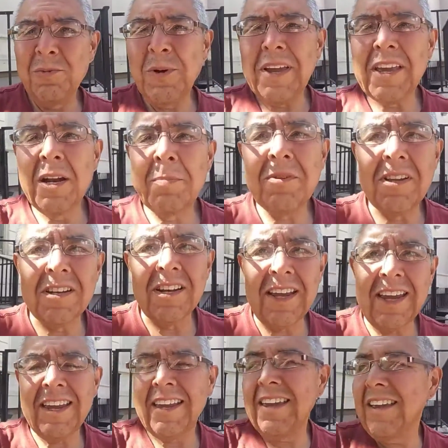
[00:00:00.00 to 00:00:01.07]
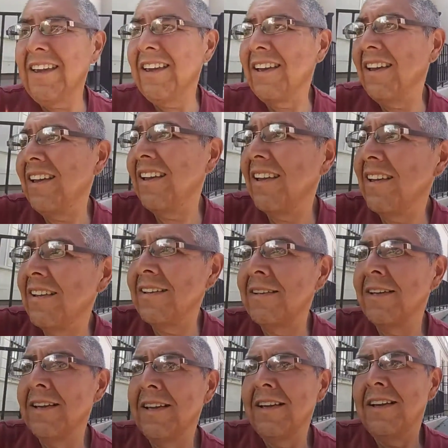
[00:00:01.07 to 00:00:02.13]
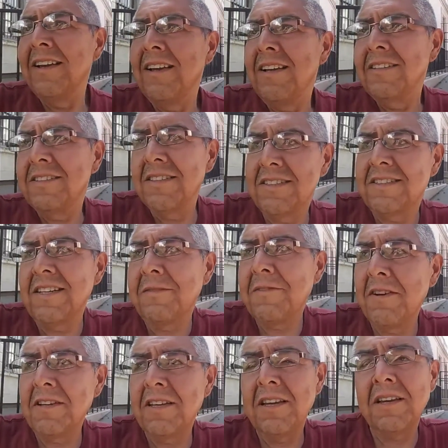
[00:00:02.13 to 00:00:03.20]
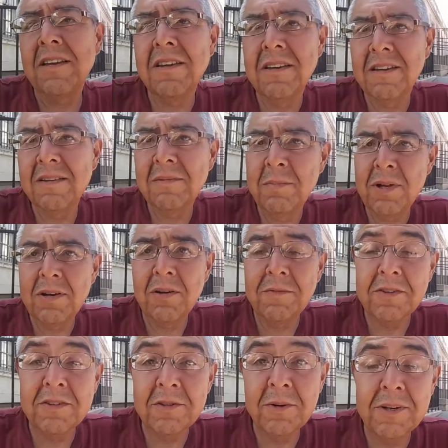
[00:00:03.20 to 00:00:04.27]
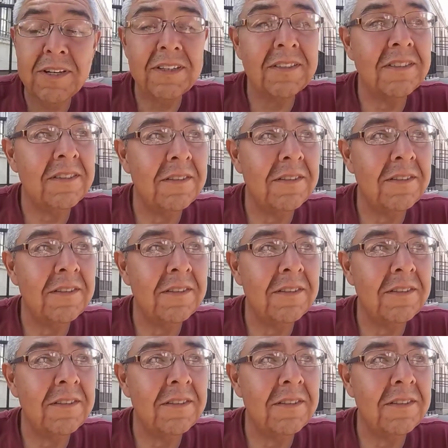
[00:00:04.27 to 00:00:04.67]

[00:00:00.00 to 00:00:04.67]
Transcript: Waking up a little achy. Just definitely been overdoing it.